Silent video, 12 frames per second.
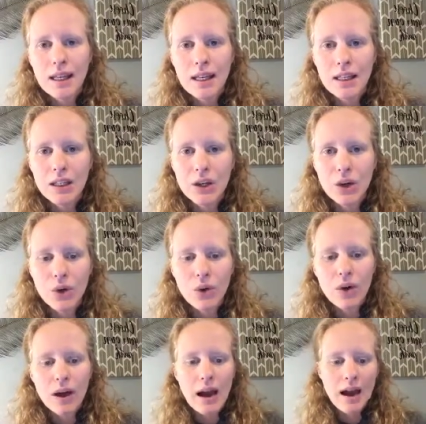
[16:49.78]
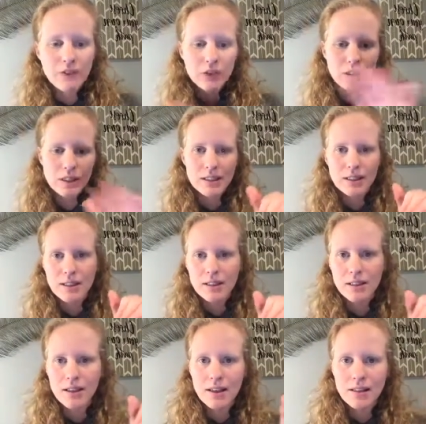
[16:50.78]
you know, after listening
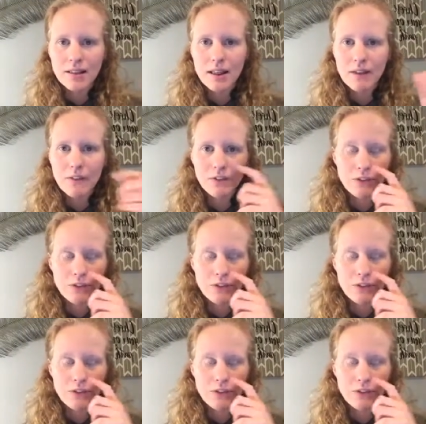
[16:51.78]
to this, if